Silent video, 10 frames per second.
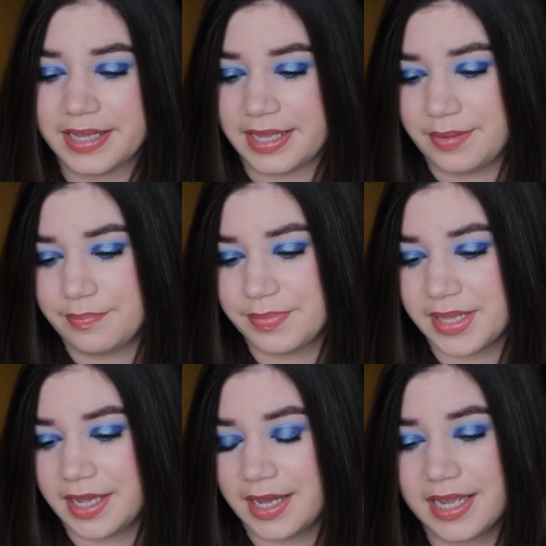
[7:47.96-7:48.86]
I
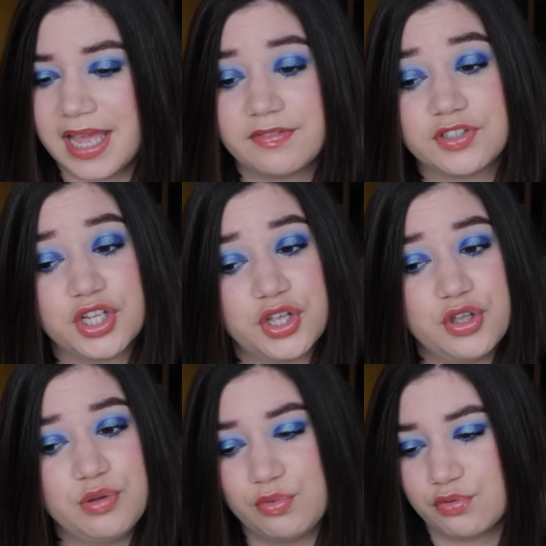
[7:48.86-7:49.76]
have
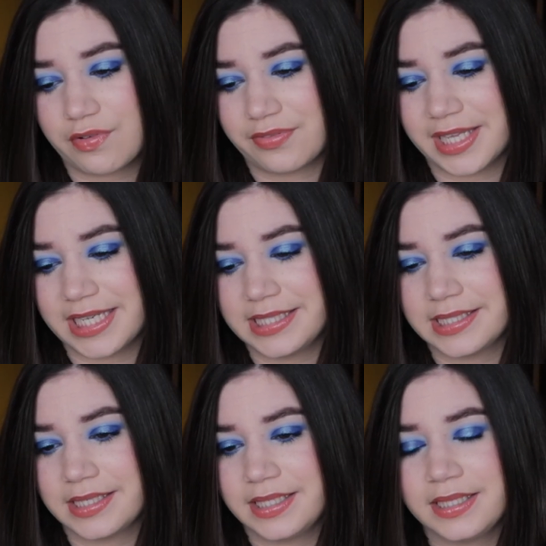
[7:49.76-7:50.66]
2 more of
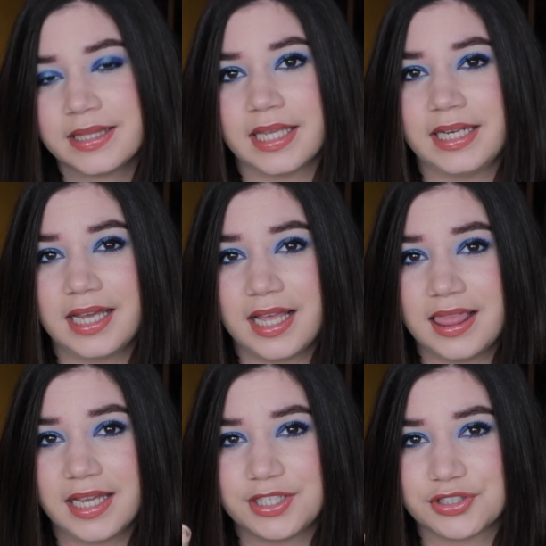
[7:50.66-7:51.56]
these in
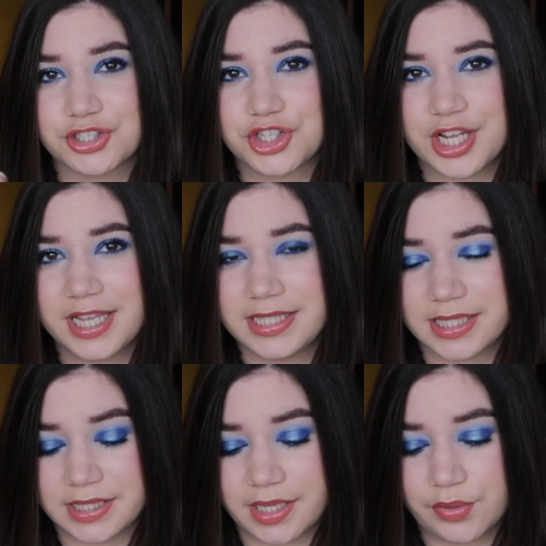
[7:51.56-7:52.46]
lighter
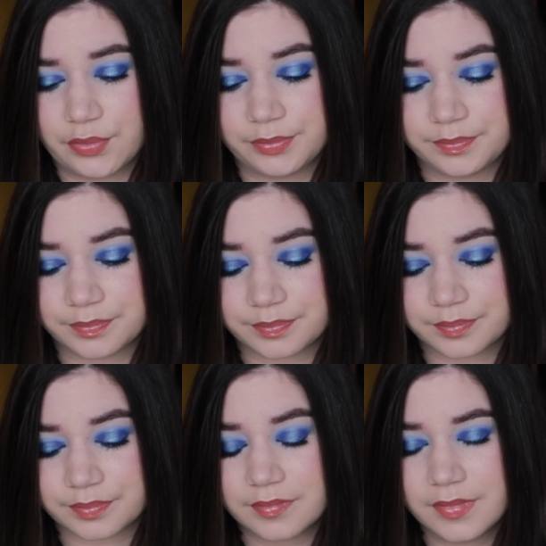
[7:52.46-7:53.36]
shades, so
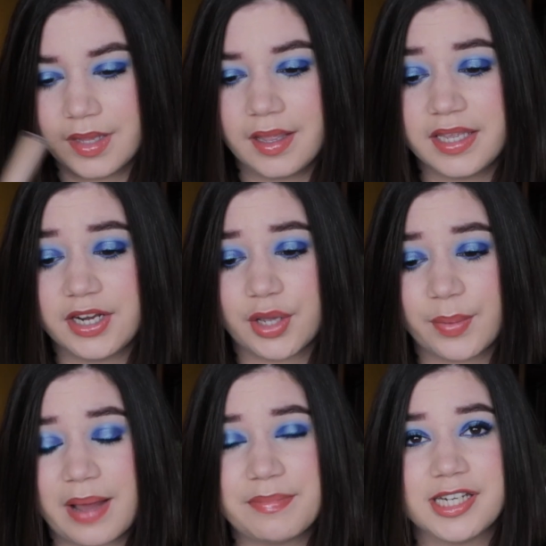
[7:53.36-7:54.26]
you know,
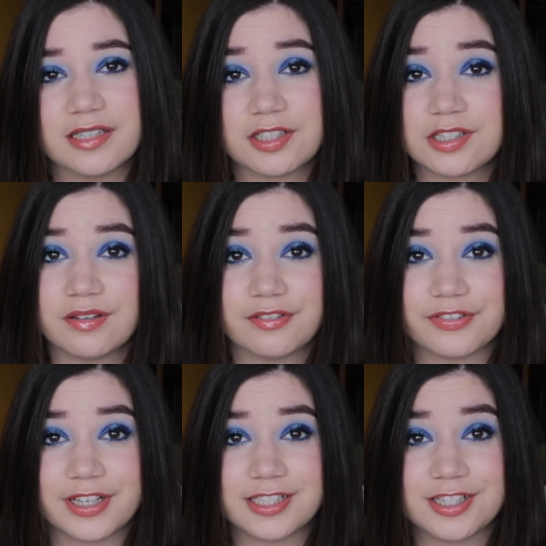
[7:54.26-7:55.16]
I'm not too
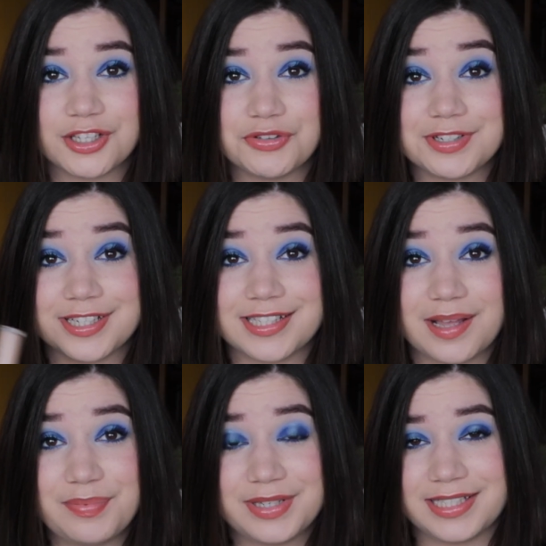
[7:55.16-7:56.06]
afraid to use this up.